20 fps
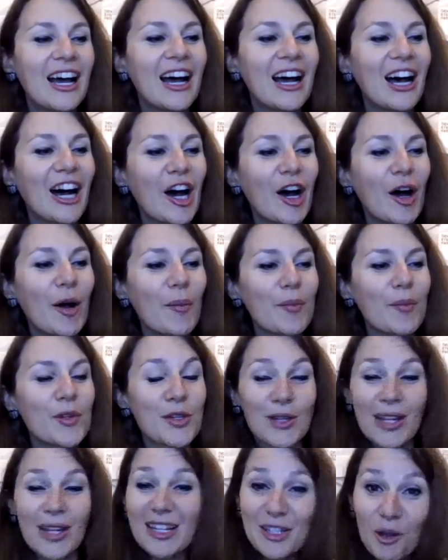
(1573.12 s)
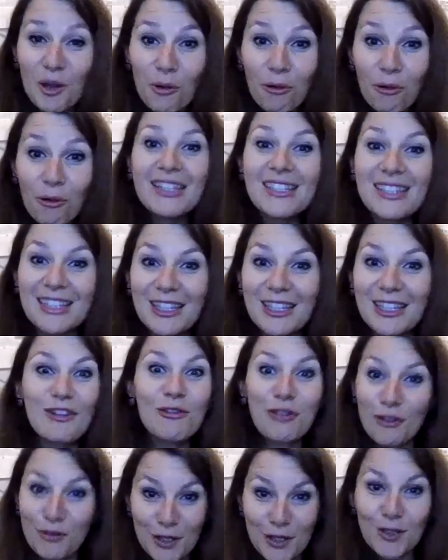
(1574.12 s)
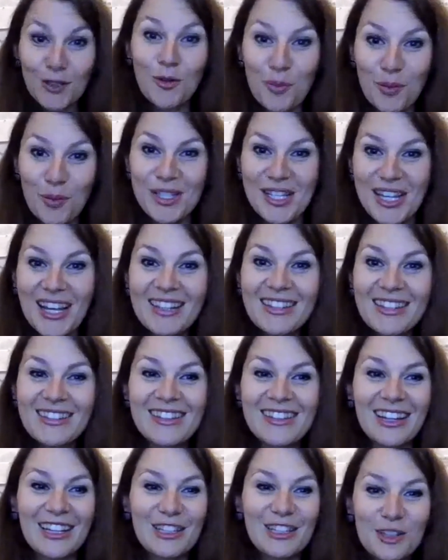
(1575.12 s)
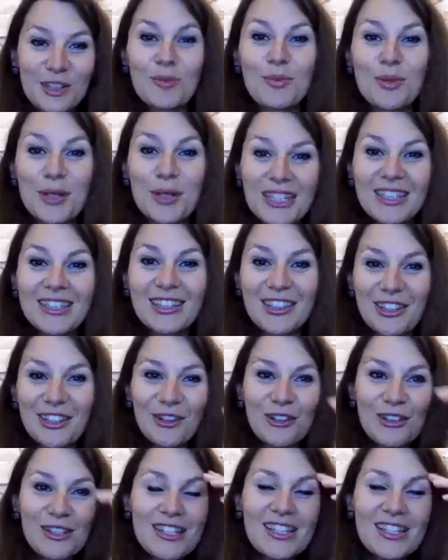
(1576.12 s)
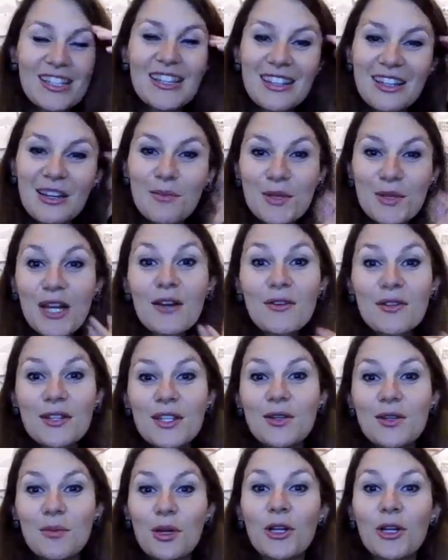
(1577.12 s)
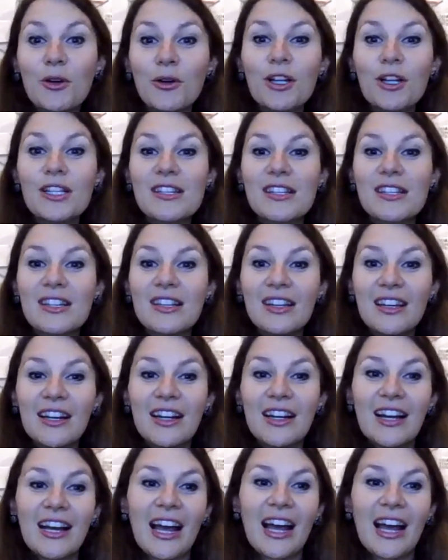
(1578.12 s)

So that's already 52% that could be, you know, seeing themselves as a minority.